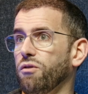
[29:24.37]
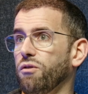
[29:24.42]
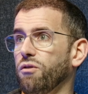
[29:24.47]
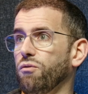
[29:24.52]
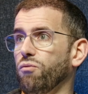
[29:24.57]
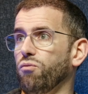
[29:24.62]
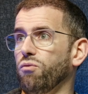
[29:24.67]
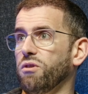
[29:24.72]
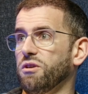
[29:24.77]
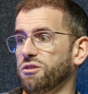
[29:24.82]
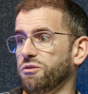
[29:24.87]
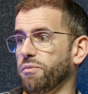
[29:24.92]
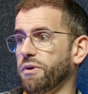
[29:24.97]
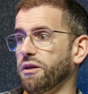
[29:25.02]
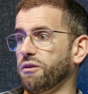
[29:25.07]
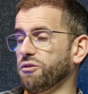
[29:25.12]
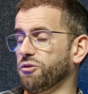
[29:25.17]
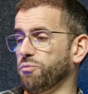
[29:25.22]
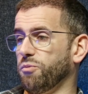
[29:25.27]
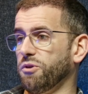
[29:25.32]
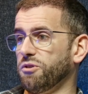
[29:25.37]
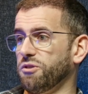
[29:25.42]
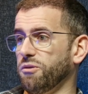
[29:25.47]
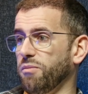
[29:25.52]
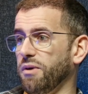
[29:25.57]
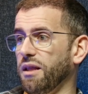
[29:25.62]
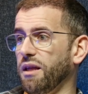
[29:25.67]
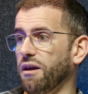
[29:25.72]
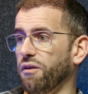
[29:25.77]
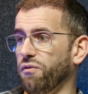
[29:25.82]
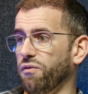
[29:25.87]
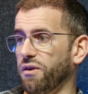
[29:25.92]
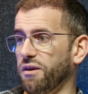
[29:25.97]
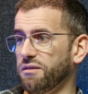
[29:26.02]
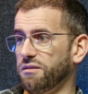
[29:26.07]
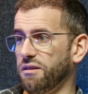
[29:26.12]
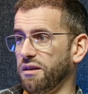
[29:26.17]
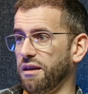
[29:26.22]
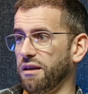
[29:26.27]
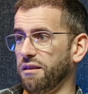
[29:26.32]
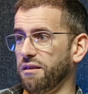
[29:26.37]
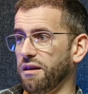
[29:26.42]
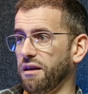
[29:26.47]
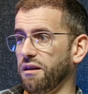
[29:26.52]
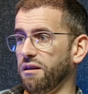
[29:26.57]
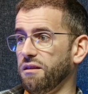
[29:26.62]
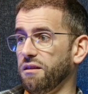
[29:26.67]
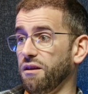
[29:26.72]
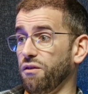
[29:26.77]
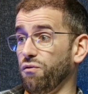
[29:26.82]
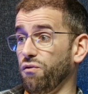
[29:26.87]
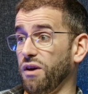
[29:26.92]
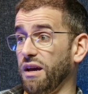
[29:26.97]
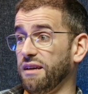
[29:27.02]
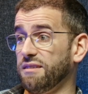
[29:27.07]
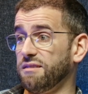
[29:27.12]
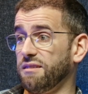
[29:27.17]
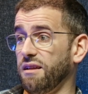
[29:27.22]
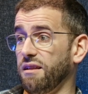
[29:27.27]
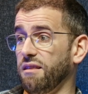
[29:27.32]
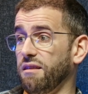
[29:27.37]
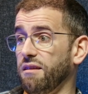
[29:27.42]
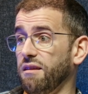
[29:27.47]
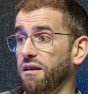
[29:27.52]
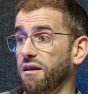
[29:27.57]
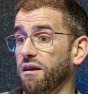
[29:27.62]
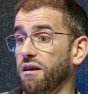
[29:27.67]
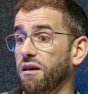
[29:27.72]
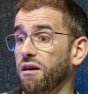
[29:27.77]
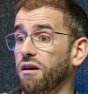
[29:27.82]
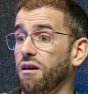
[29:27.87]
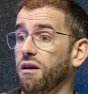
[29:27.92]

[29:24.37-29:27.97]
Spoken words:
there's a big responsibility for us to continue to invest into